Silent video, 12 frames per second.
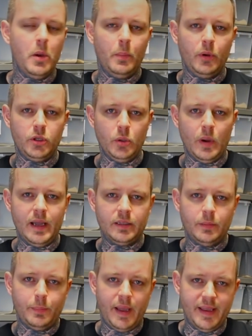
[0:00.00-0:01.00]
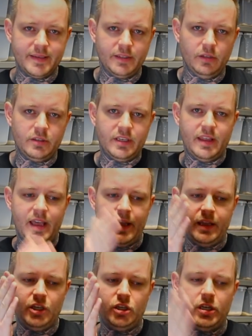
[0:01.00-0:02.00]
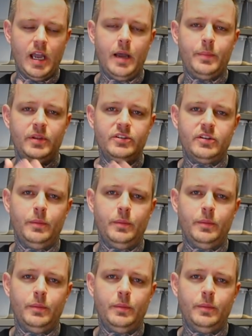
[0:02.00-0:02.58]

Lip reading: But you add pastel to that, it sharpens